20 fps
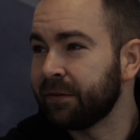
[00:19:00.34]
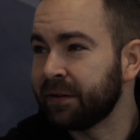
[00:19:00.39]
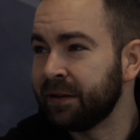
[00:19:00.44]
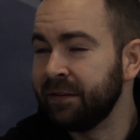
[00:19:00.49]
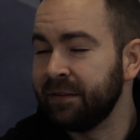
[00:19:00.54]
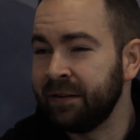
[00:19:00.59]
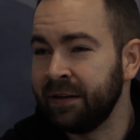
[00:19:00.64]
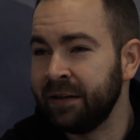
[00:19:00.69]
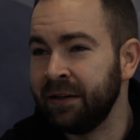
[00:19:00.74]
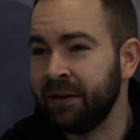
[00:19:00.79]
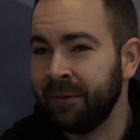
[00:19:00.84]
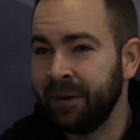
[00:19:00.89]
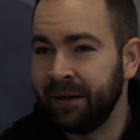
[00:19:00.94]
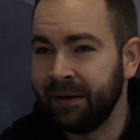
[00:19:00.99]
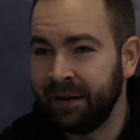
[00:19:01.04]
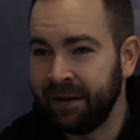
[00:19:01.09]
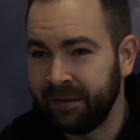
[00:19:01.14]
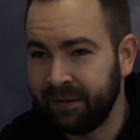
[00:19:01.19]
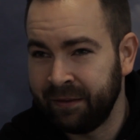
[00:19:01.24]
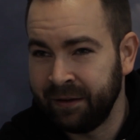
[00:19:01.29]
continuing
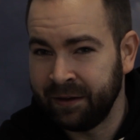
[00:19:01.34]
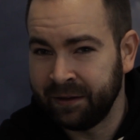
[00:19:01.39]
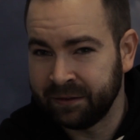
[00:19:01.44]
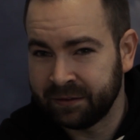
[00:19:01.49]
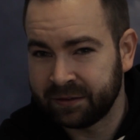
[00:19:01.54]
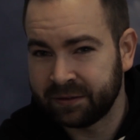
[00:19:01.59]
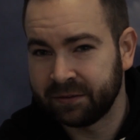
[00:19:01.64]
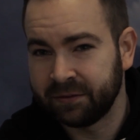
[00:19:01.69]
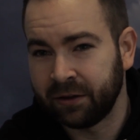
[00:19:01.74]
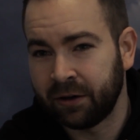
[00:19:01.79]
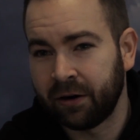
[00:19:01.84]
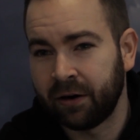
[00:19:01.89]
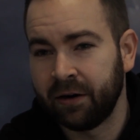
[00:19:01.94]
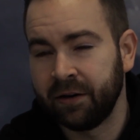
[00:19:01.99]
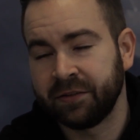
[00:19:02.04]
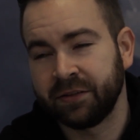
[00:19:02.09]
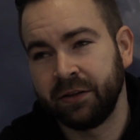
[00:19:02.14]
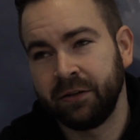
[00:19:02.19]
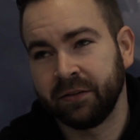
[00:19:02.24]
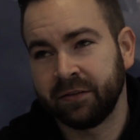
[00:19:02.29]
to hit things
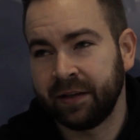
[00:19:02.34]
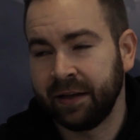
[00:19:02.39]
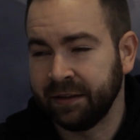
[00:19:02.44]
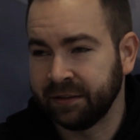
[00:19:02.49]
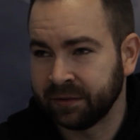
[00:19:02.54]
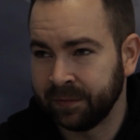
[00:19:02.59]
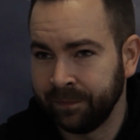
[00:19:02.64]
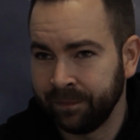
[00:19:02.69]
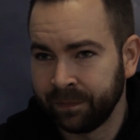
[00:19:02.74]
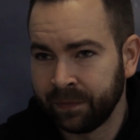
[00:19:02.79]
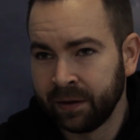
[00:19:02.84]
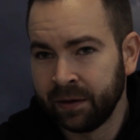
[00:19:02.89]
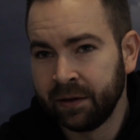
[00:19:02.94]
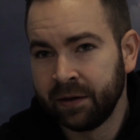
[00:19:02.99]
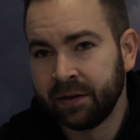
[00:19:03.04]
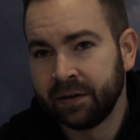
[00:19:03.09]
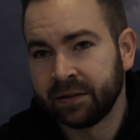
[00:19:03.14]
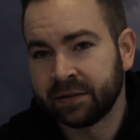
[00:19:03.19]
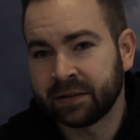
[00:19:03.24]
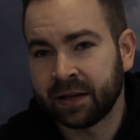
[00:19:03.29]
hard. So you'll take some
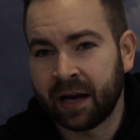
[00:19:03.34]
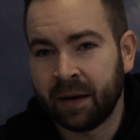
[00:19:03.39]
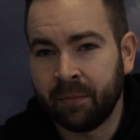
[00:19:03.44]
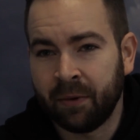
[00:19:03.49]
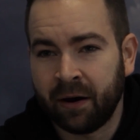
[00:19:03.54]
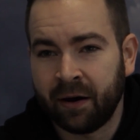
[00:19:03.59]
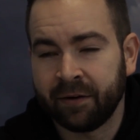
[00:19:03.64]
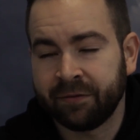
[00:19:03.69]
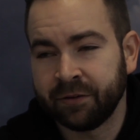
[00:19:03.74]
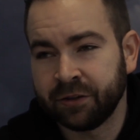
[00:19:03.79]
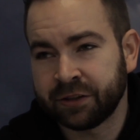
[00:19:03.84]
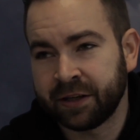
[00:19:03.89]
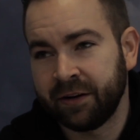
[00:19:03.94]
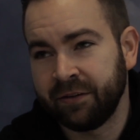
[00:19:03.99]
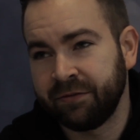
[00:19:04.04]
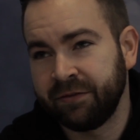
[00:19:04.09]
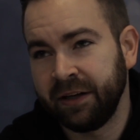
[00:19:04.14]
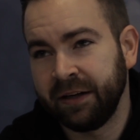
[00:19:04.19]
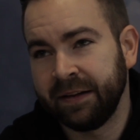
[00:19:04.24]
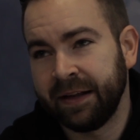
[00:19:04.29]
time off and try to
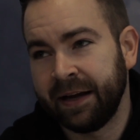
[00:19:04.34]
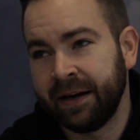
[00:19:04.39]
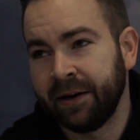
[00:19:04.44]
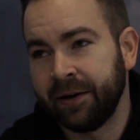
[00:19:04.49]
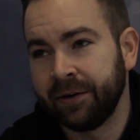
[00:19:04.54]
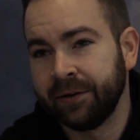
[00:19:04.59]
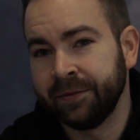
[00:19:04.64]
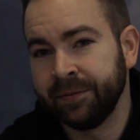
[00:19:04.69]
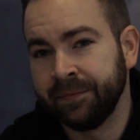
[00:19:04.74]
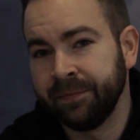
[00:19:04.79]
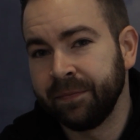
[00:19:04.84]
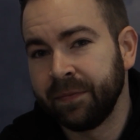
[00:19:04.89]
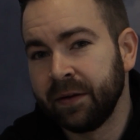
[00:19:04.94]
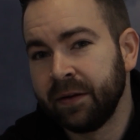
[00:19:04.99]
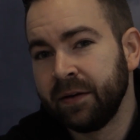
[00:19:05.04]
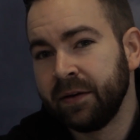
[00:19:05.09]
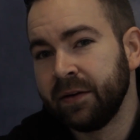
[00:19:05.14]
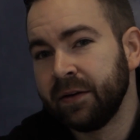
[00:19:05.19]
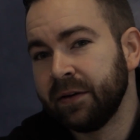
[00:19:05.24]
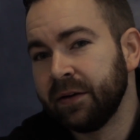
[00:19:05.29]
figure that out and
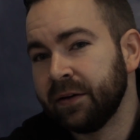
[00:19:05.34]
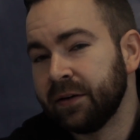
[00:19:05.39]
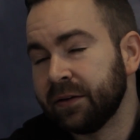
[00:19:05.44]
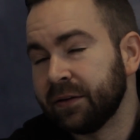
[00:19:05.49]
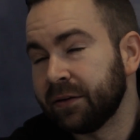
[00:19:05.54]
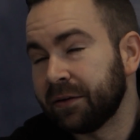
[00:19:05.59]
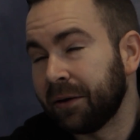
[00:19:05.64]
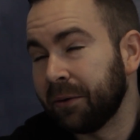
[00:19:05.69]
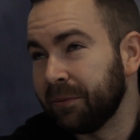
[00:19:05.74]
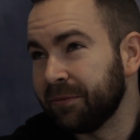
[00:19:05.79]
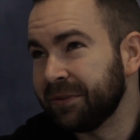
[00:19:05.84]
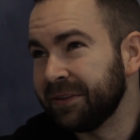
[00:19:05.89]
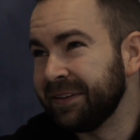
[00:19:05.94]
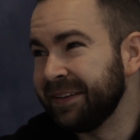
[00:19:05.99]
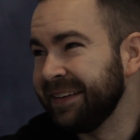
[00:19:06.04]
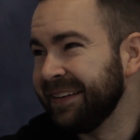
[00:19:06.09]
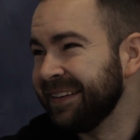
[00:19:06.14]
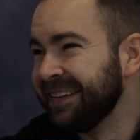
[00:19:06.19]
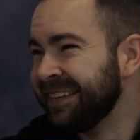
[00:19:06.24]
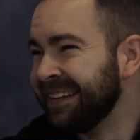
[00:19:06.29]

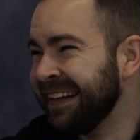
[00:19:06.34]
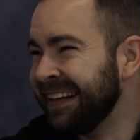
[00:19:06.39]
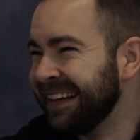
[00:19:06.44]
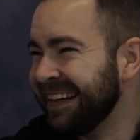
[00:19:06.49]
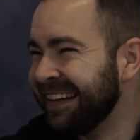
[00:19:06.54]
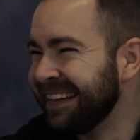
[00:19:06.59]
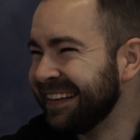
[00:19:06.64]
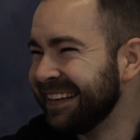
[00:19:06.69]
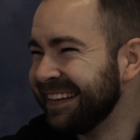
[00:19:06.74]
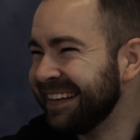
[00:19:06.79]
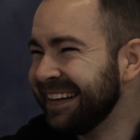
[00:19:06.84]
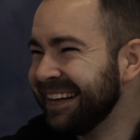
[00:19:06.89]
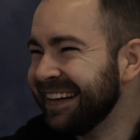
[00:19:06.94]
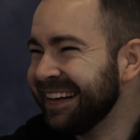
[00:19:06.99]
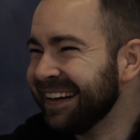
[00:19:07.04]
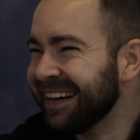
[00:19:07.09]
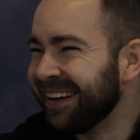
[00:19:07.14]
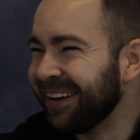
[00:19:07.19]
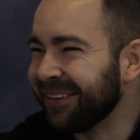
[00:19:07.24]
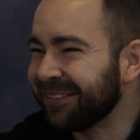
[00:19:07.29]
hopefully
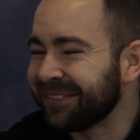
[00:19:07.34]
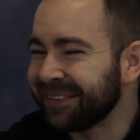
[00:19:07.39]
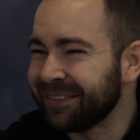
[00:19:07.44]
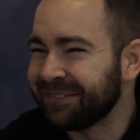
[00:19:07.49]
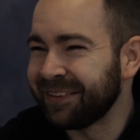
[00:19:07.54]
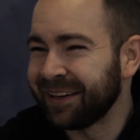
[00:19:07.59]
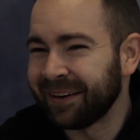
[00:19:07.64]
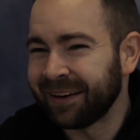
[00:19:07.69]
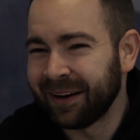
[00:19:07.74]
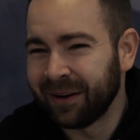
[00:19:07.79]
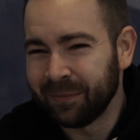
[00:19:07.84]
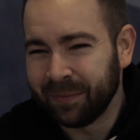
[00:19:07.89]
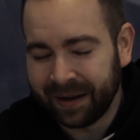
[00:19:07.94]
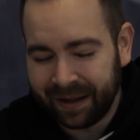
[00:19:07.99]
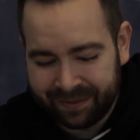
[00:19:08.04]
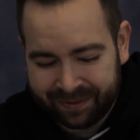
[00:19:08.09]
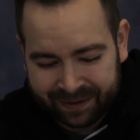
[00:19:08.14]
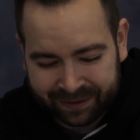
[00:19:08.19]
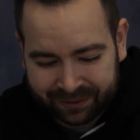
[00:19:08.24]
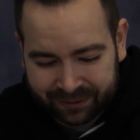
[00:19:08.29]
figure it out. But
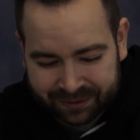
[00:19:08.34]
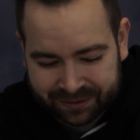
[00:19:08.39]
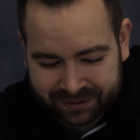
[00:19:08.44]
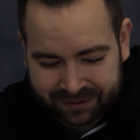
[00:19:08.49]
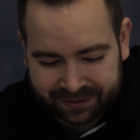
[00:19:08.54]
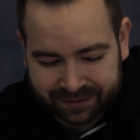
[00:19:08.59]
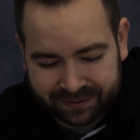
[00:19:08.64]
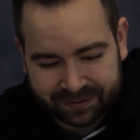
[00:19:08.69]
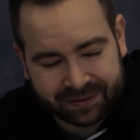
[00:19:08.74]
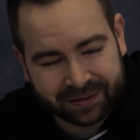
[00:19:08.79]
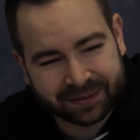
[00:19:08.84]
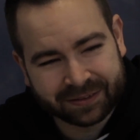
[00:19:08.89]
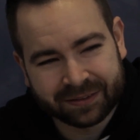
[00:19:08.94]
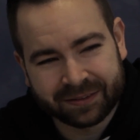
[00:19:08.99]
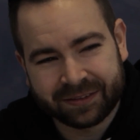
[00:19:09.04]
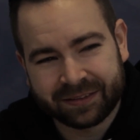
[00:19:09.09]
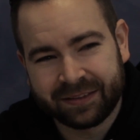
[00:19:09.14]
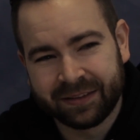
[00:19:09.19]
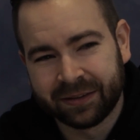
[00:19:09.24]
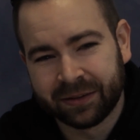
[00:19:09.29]
I think those are
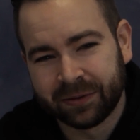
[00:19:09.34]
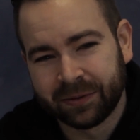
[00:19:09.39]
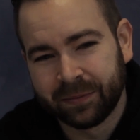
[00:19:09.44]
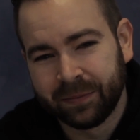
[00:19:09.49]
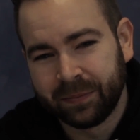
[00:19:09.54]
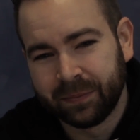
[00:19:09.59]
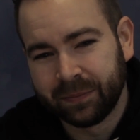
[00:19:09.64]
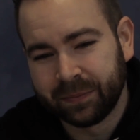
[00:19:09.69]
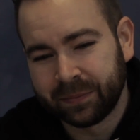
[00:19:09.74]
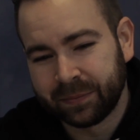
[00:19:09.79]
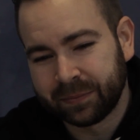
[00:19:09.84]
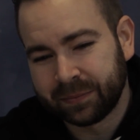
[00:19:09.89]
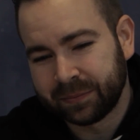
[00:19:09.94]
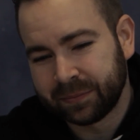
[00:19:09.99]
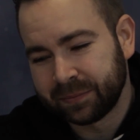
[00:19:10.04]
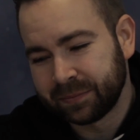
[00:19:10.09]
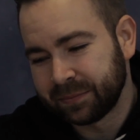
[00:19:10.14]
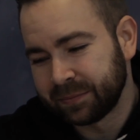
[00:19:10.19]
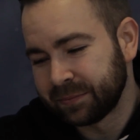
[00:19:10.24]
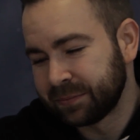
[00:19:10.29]
still
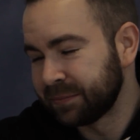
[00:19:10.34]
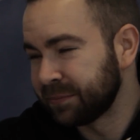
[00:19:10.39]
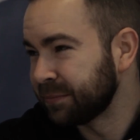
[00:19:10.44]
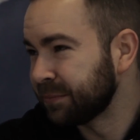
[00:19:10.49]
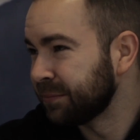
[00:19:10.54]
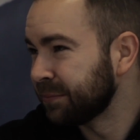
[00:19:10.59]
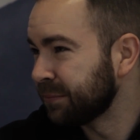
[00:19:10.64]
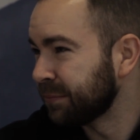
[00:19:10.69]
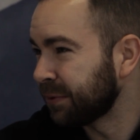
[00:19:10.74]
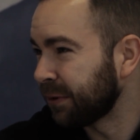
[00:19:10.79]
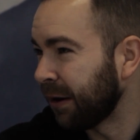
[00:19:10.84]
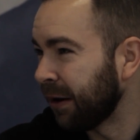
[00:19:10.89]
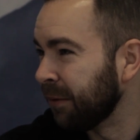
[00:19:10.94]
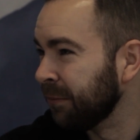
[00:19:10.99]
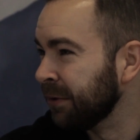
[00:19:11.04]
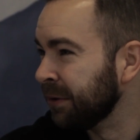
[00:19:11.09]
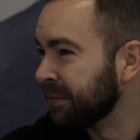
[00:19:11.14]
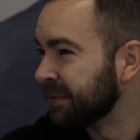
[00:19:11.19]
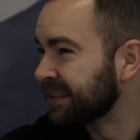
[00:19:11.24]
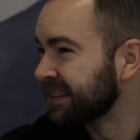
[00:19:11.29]

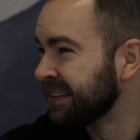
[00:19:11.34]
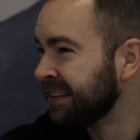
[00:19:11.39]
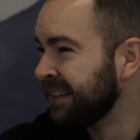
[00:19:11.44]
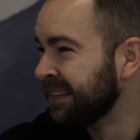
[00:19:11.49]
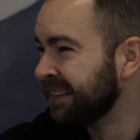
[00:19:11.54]
problems